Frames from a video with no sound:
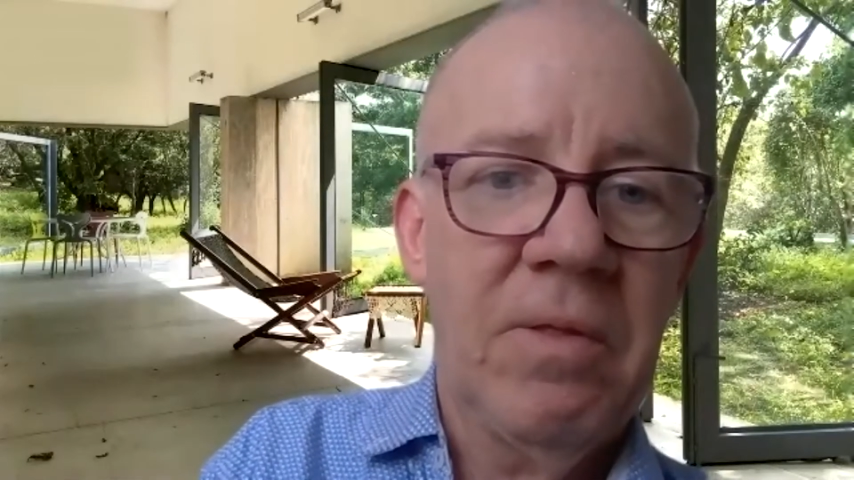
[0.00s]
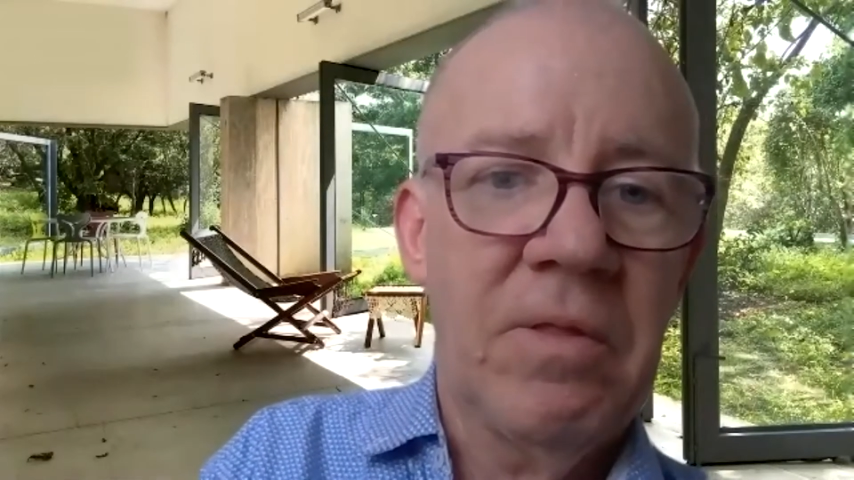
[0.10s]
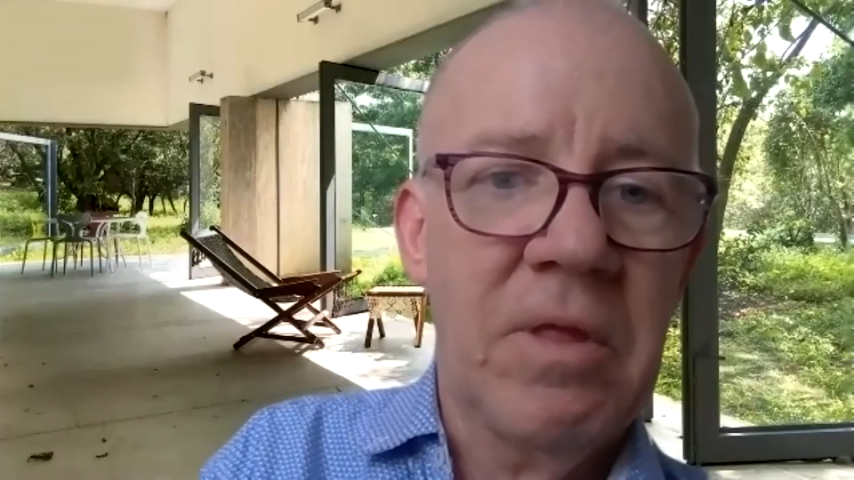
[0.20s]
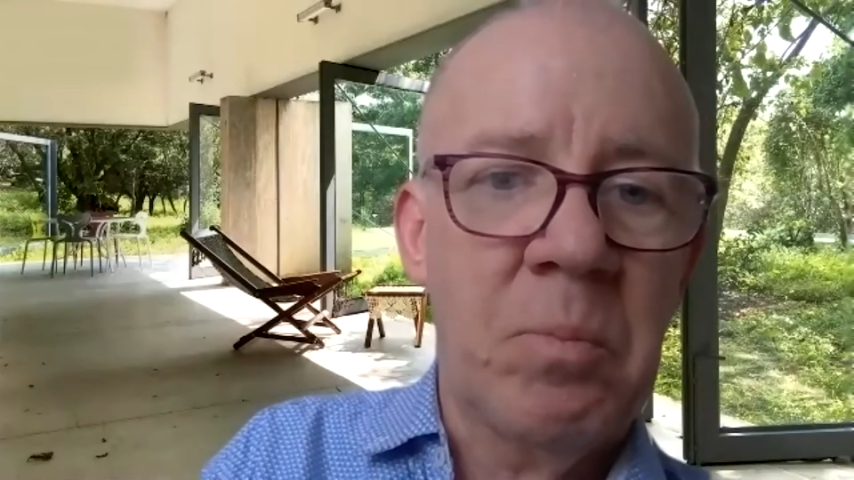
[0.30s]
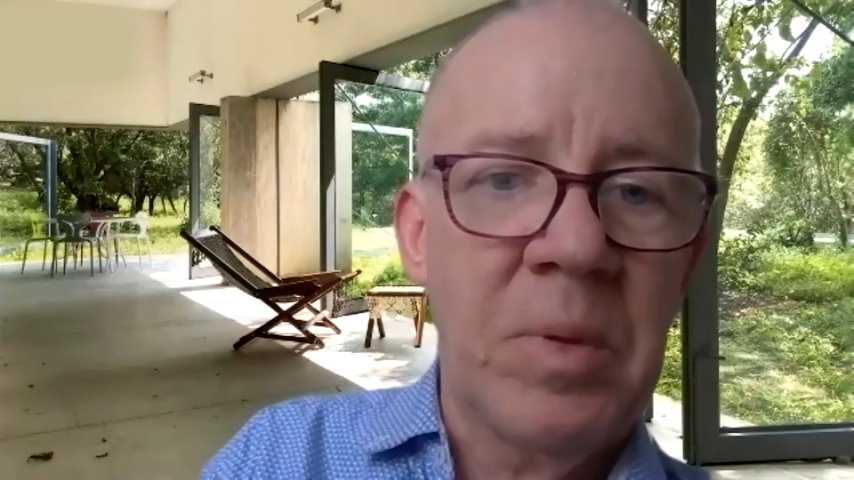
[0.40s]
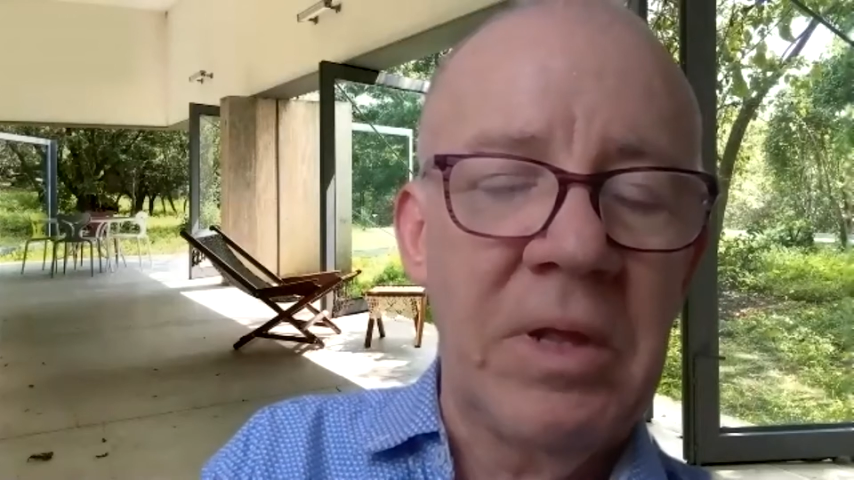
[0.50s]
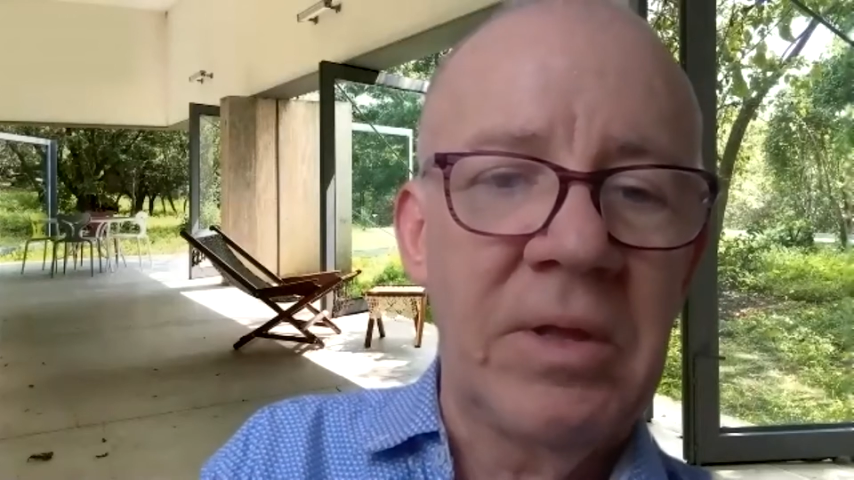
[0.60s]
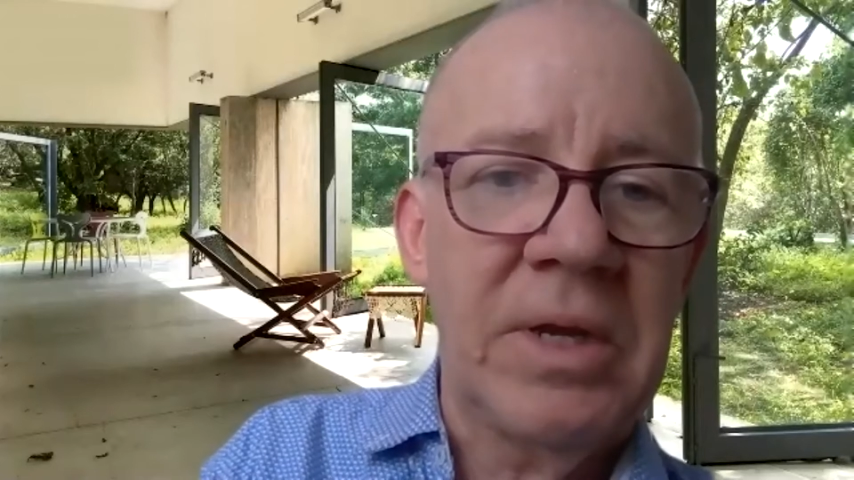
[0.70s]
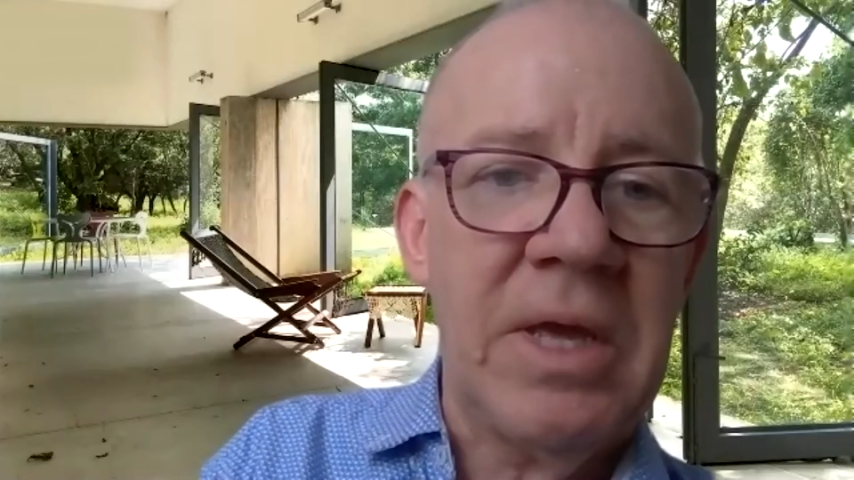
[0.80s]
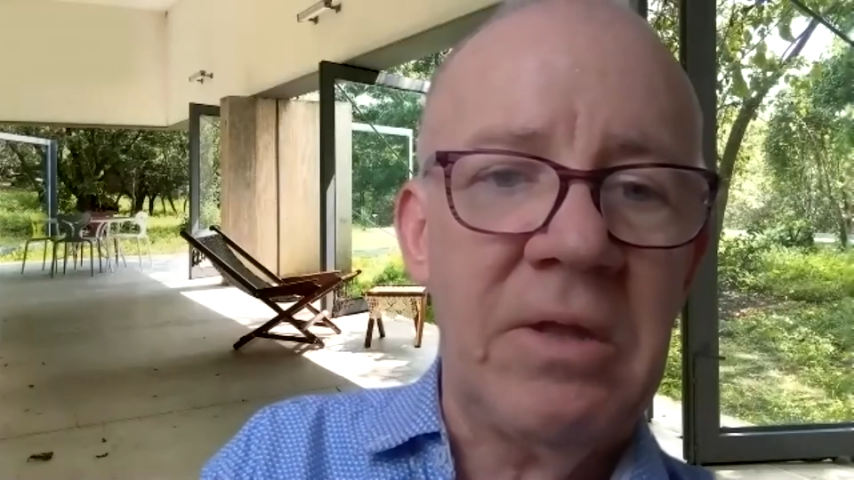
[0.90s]
The
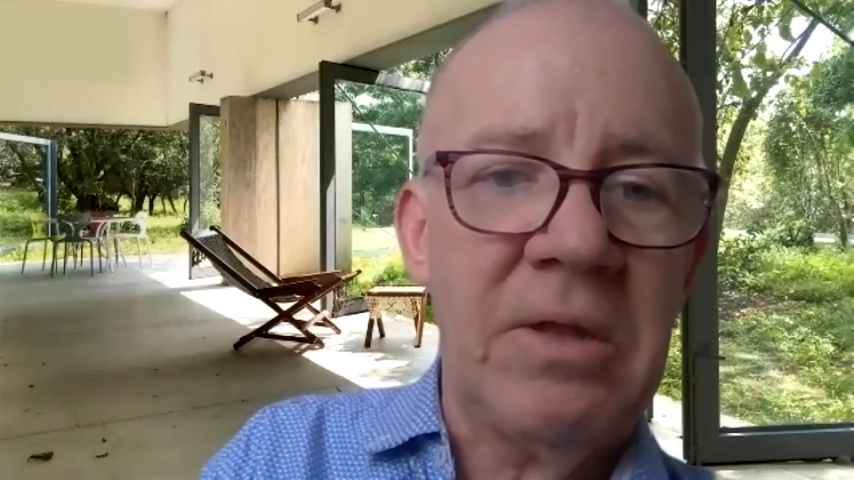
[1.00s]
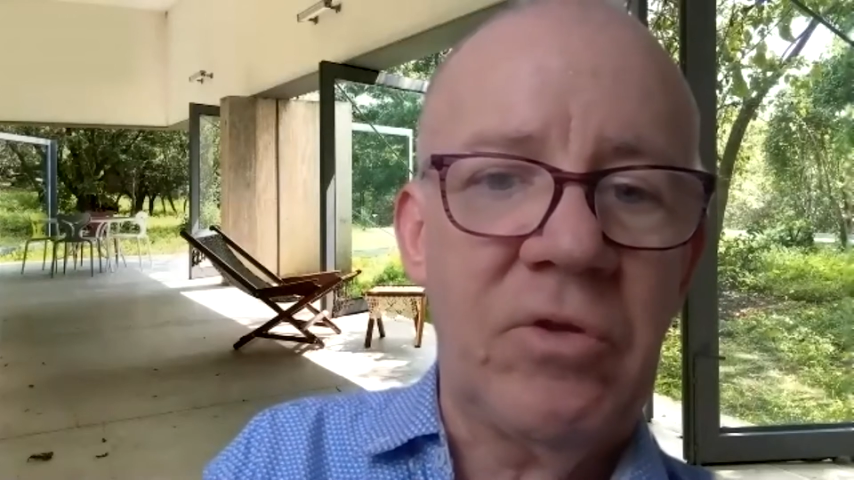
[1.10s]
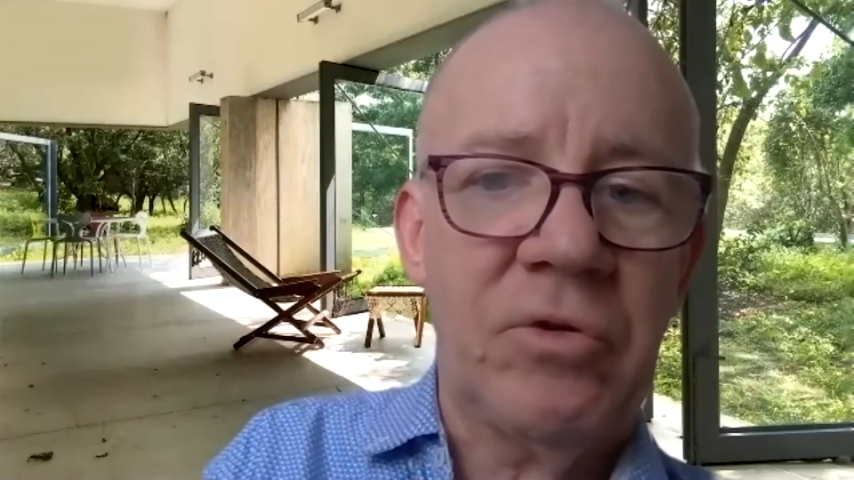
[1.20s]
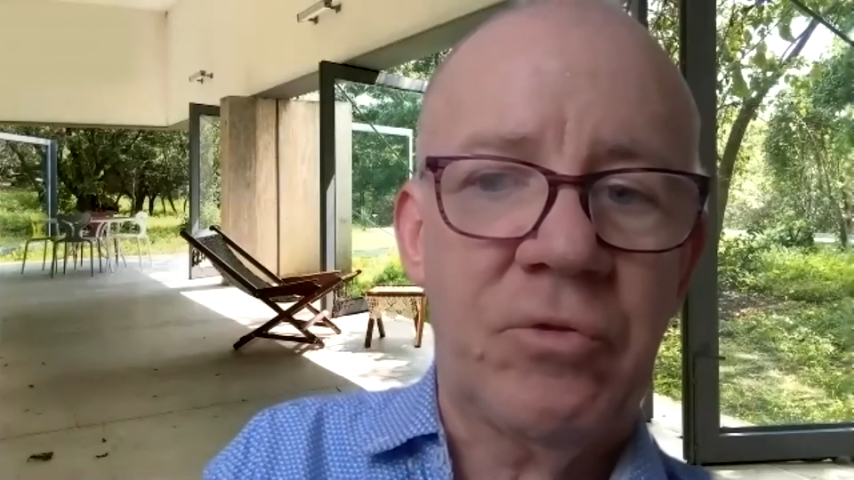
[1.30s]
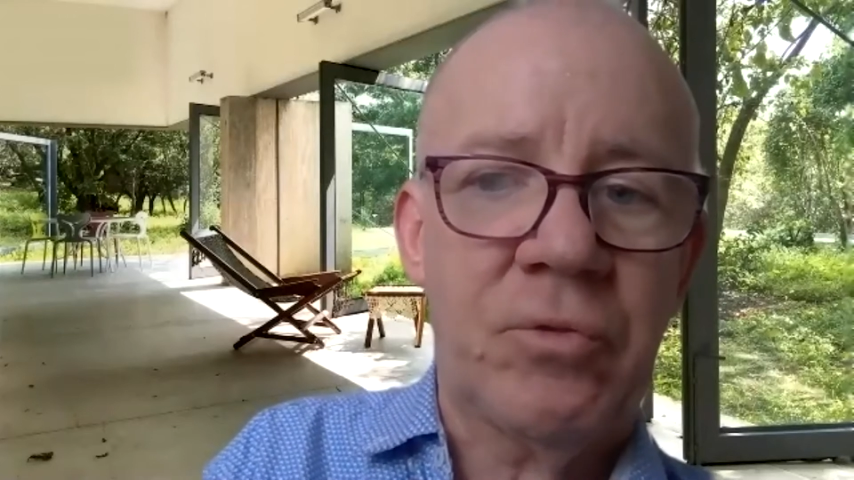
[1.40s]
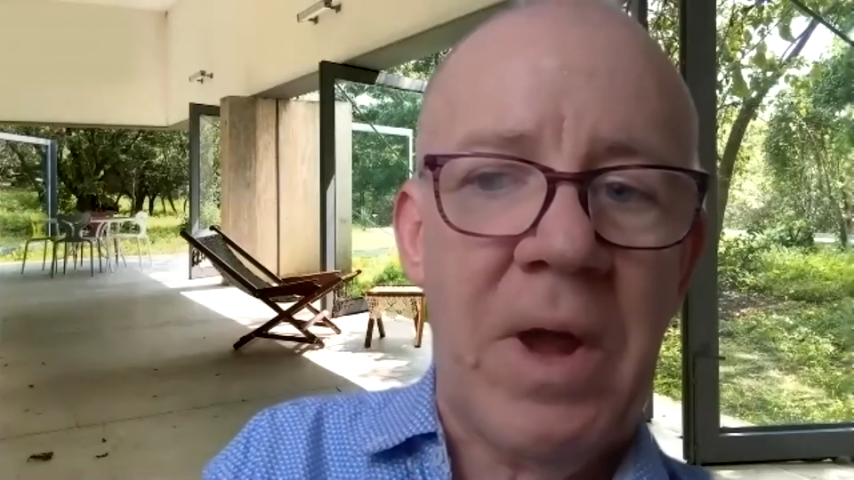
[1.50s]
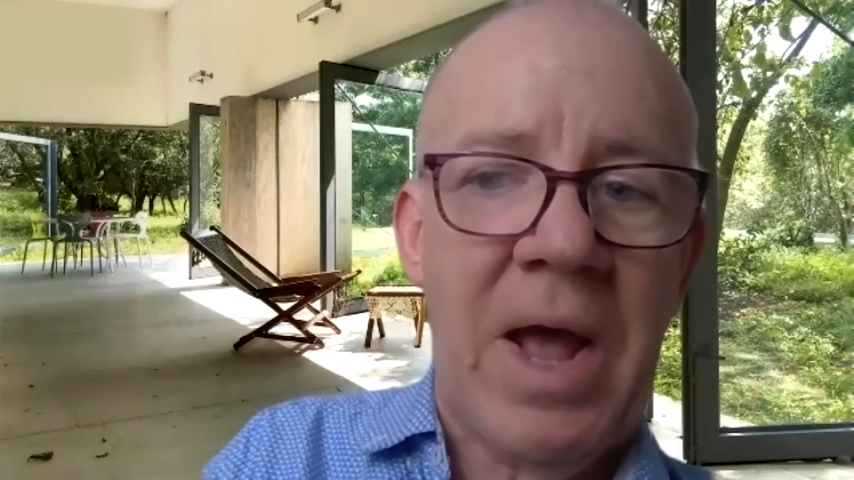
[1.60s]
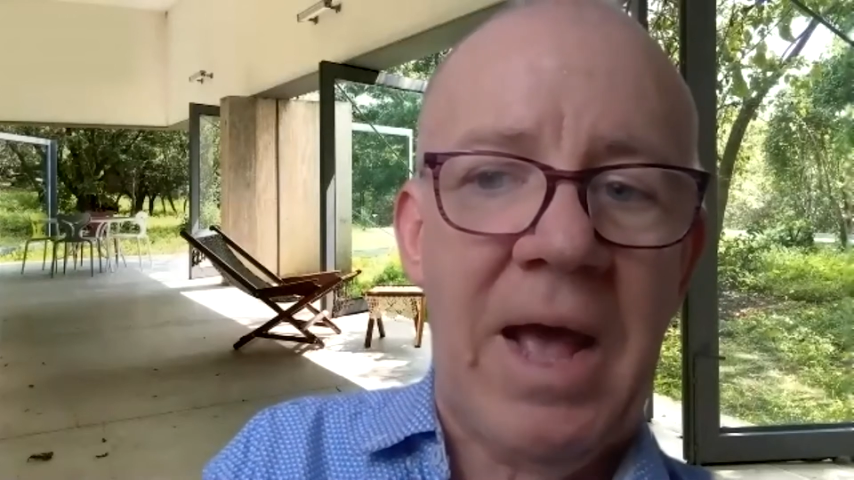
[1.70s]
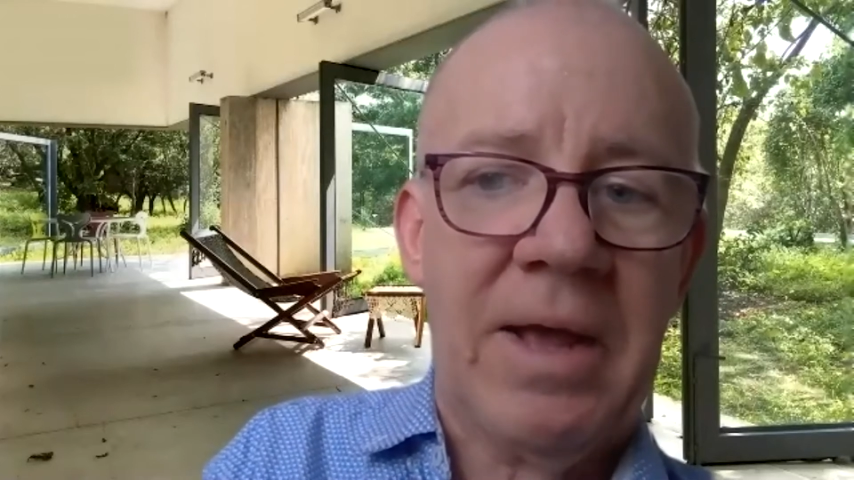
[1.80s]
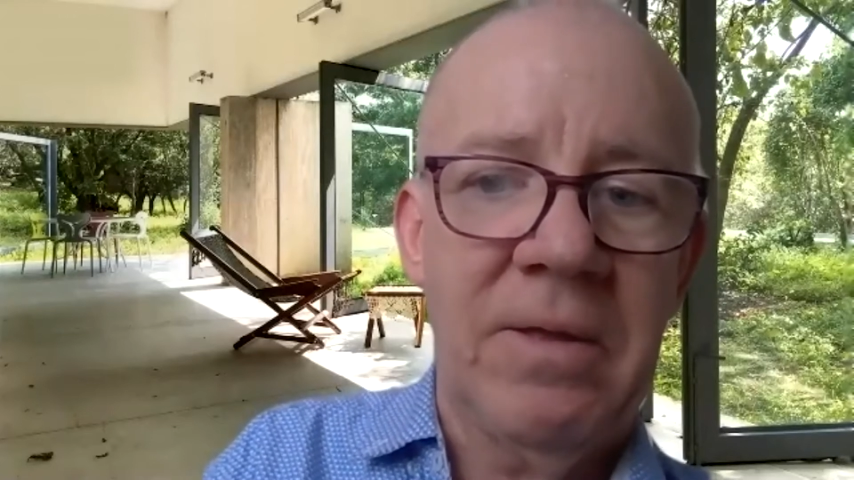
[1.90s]
ability to
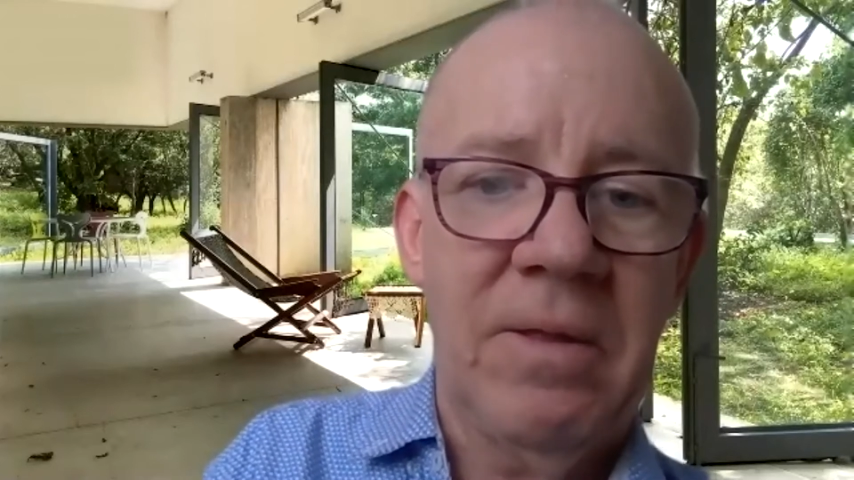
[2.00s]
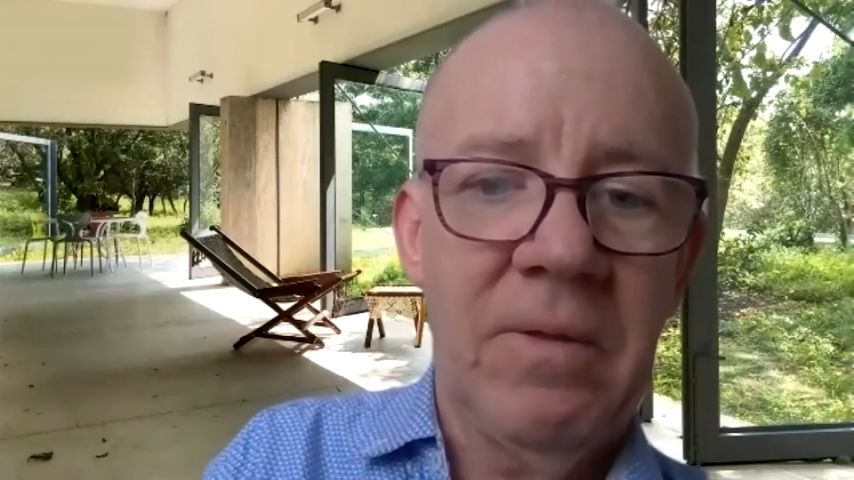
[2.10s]
track